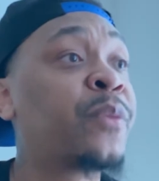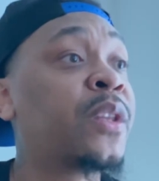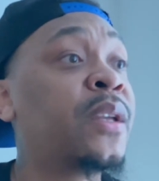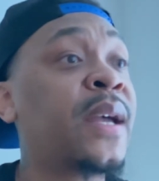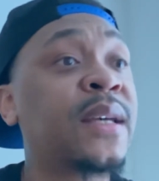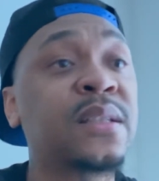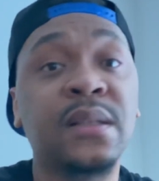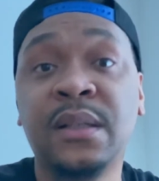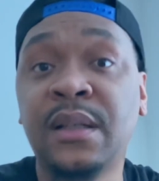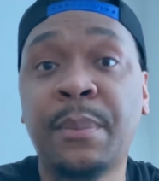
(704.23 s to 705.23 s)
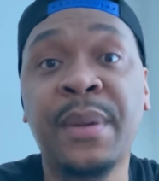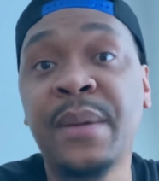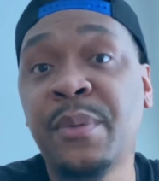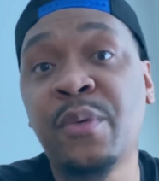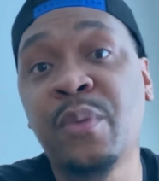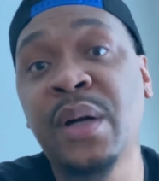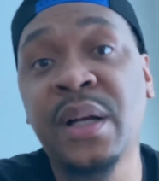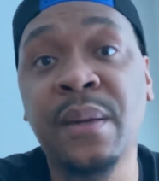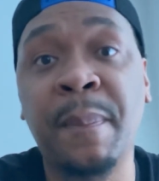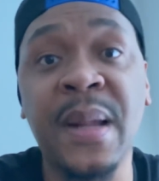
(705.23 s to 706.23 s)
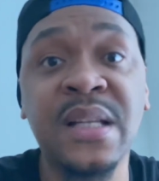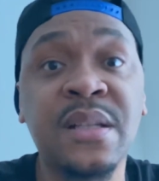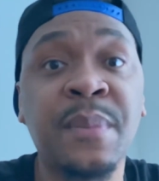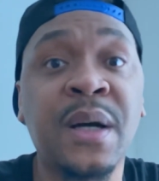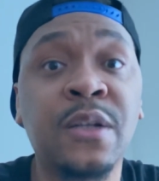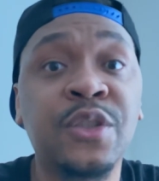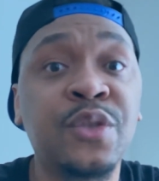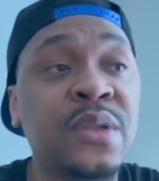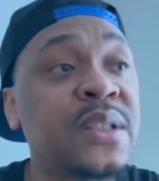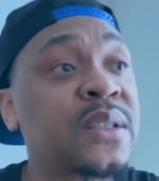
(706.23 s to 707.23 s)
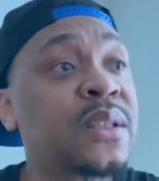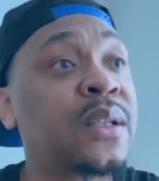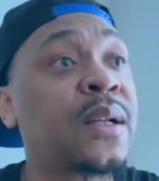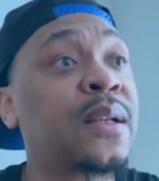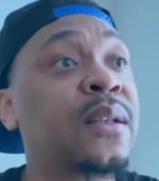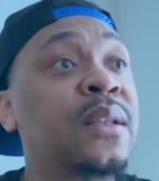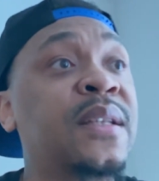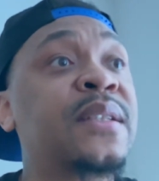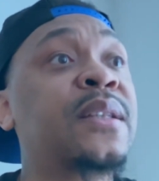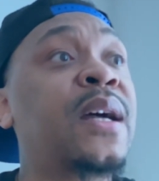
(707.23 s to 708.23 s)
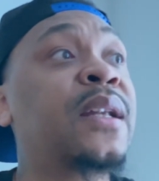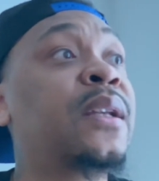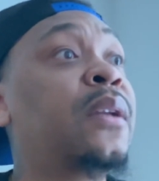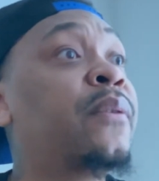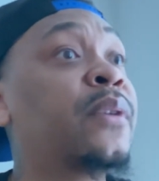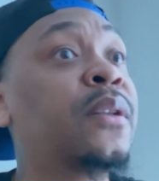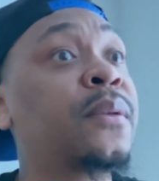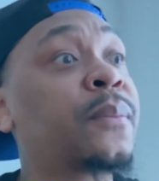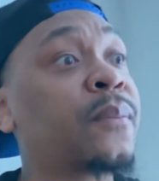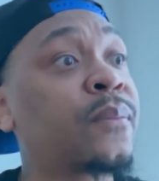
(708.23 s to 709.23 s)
You got other people wearing basketball shorts. Like, there's not even,